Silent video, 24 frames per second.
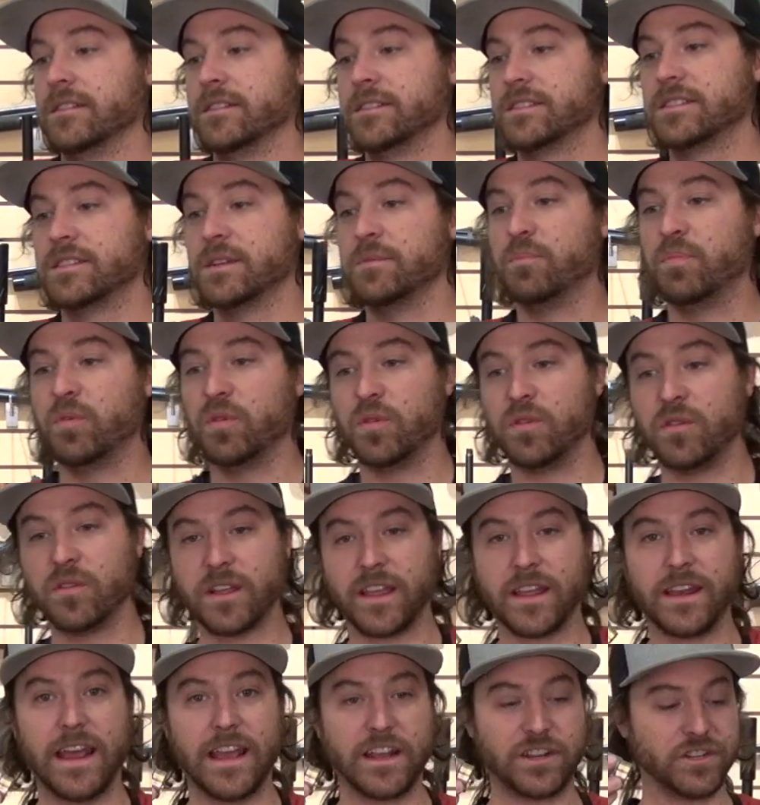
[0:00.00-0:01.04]
simple
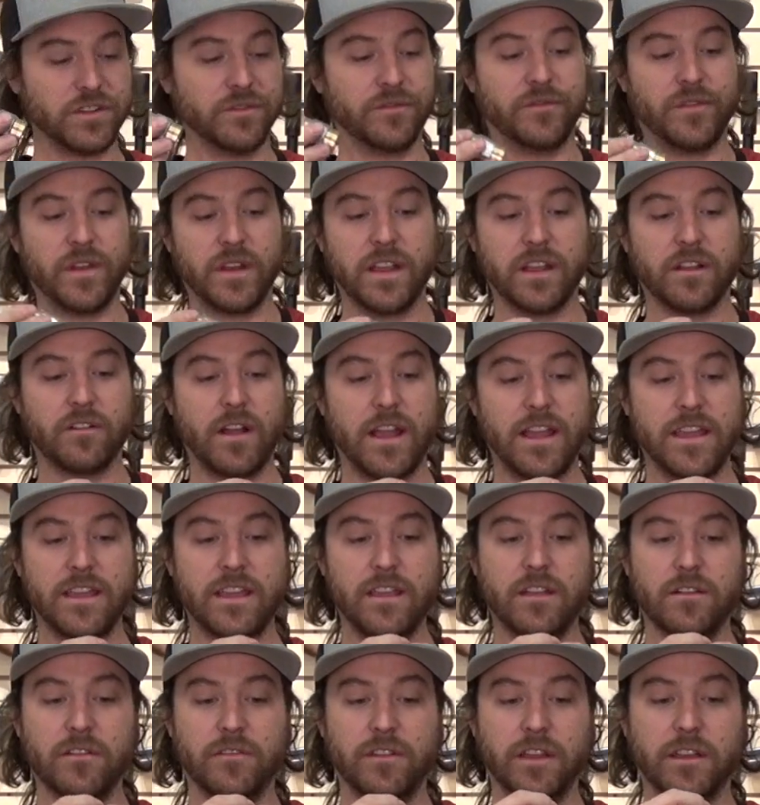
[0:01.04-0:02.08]
connection fitting right
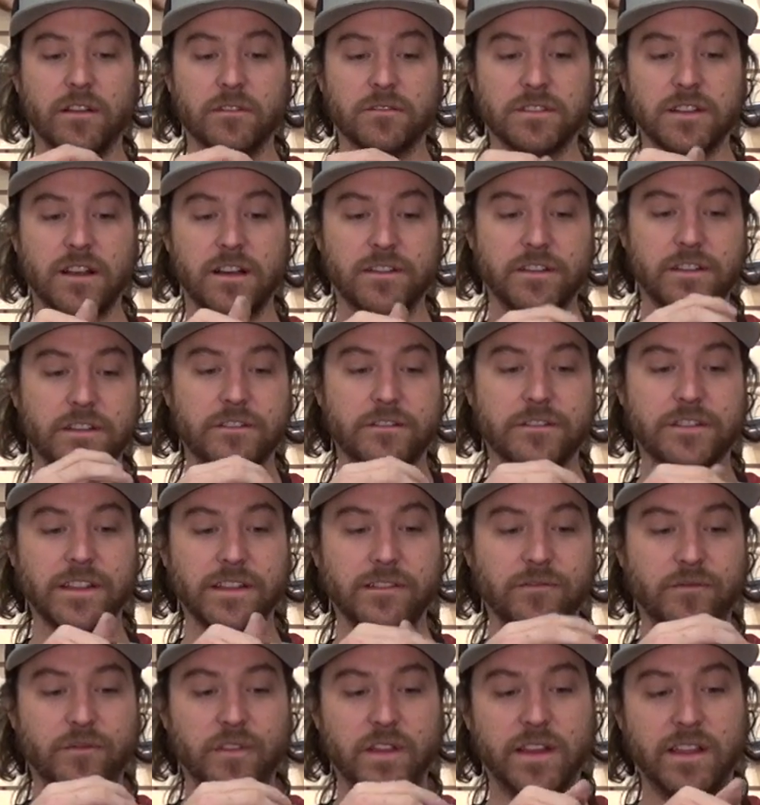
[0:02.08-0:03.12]
here that goes onto your
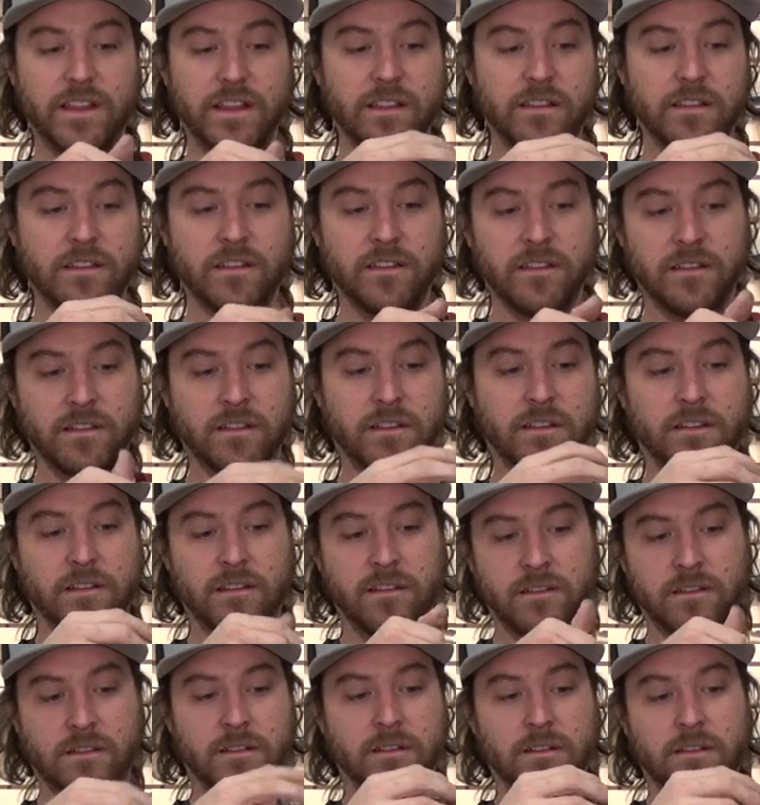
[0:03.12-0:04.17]
DIN fitting,
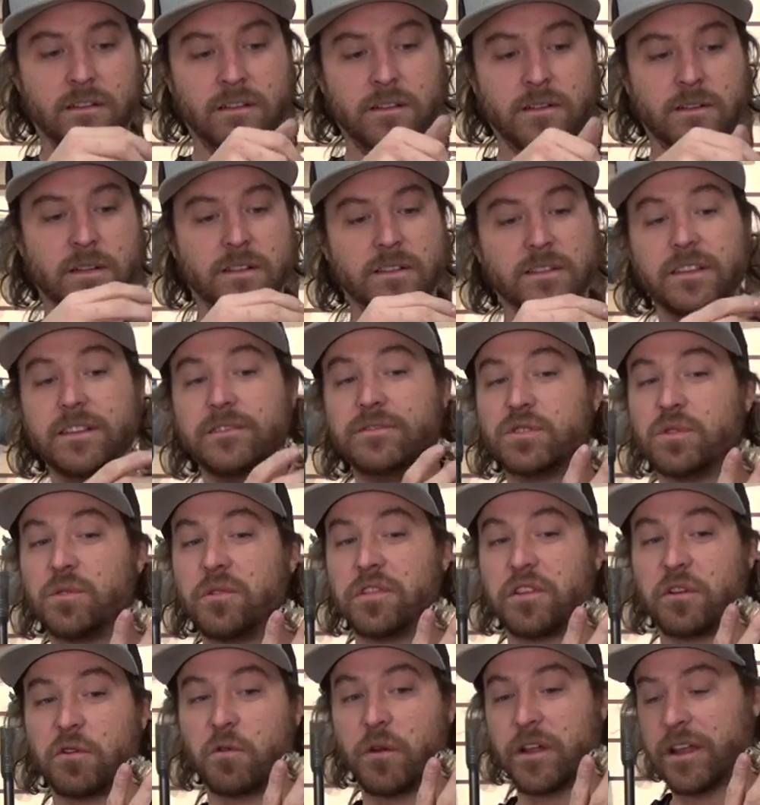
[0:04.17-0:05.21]
leaves you
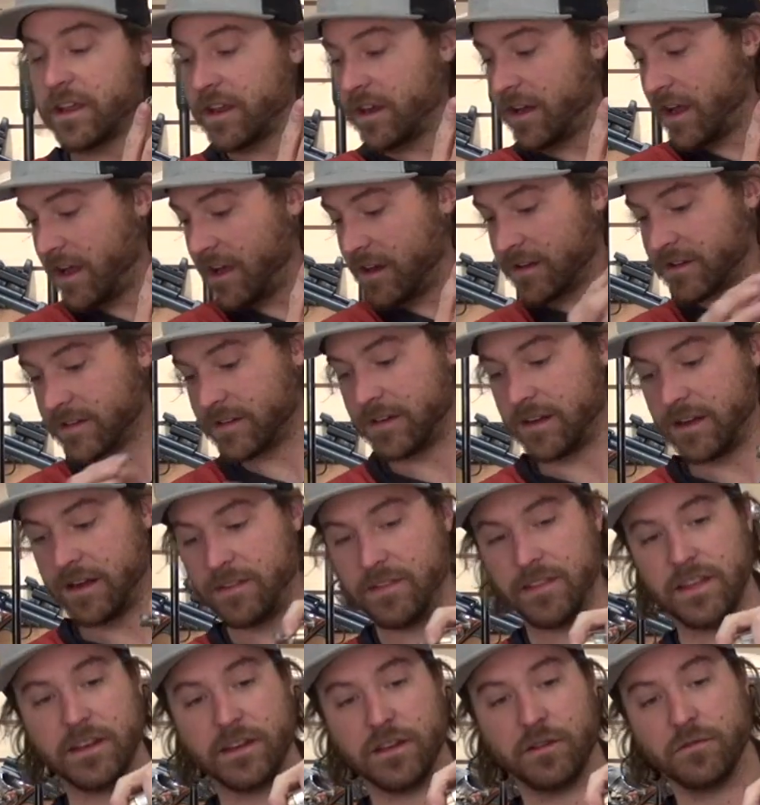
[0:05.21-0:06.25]
with a quick connect,
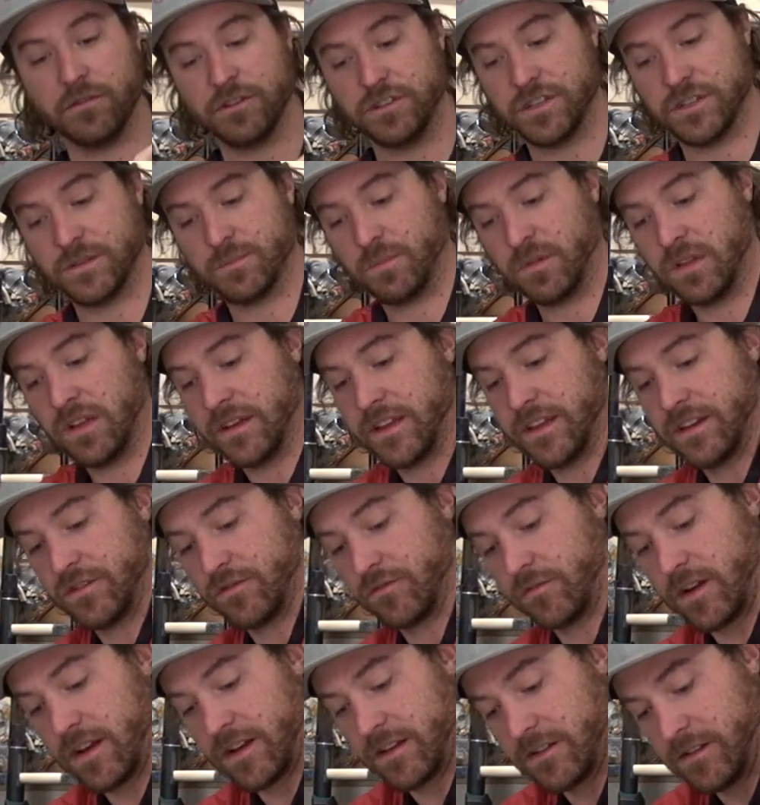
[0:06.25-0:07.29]
and then you would just plug it
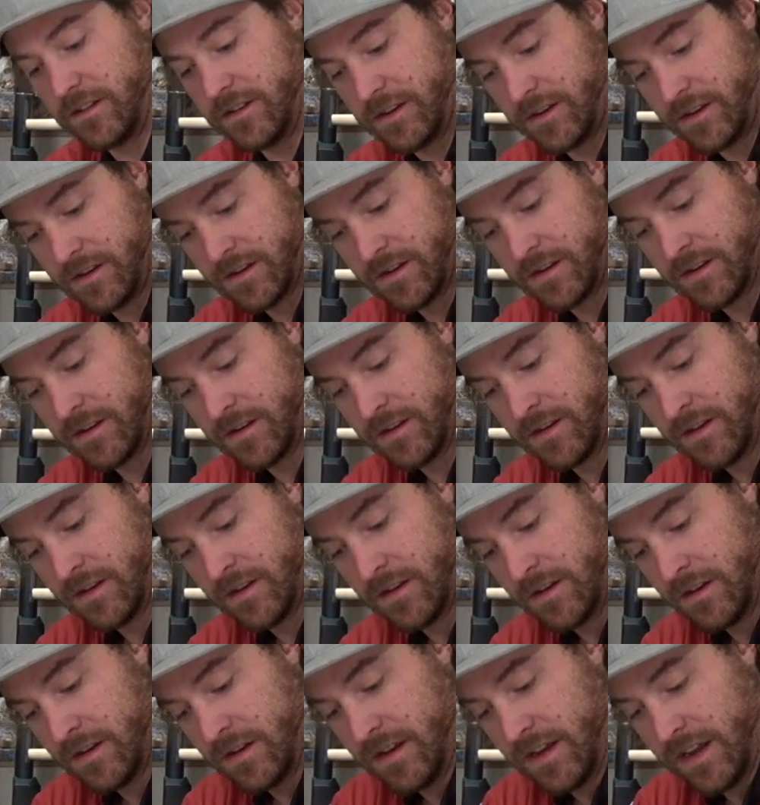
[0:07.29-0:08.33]
directly
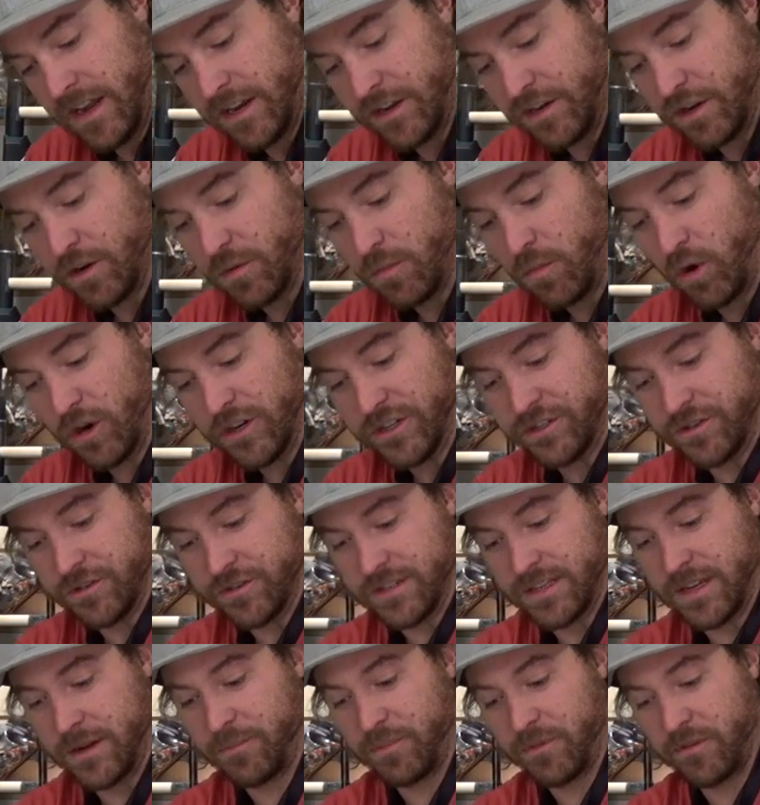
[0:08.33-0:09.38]
into your moisture
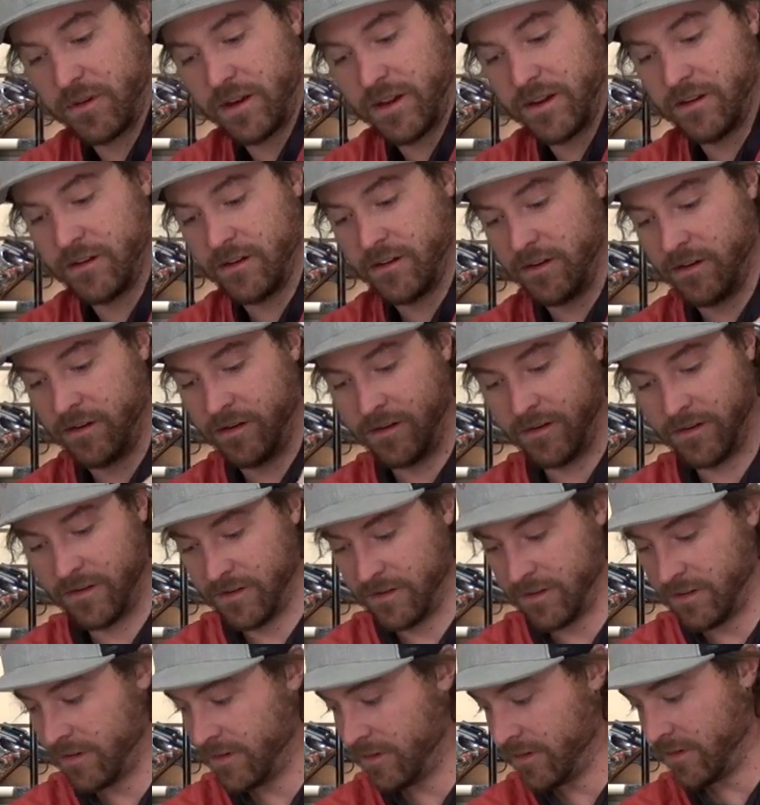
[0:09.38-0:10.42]
separator.
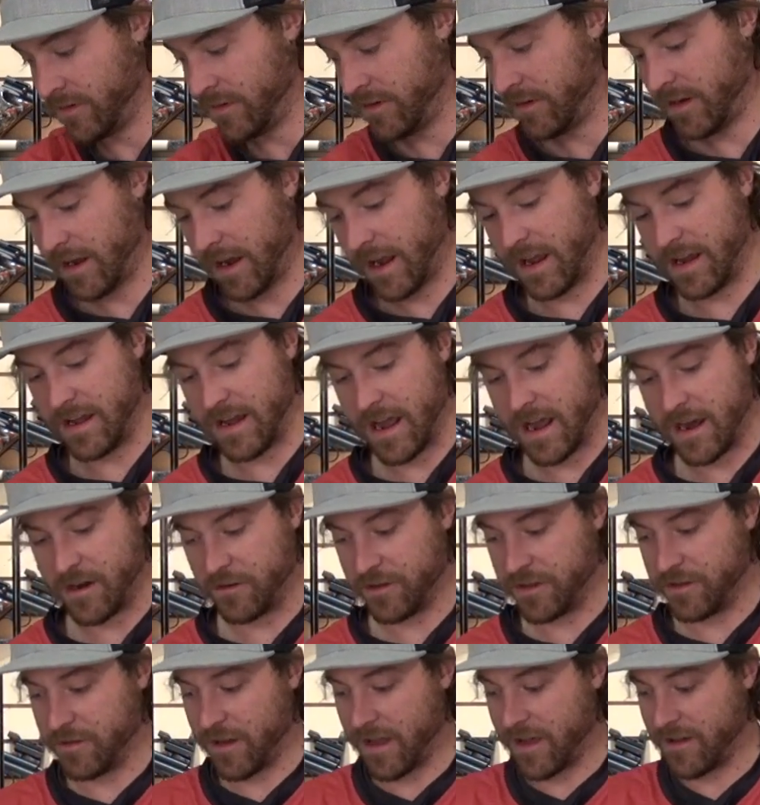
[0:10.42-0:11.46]
And now you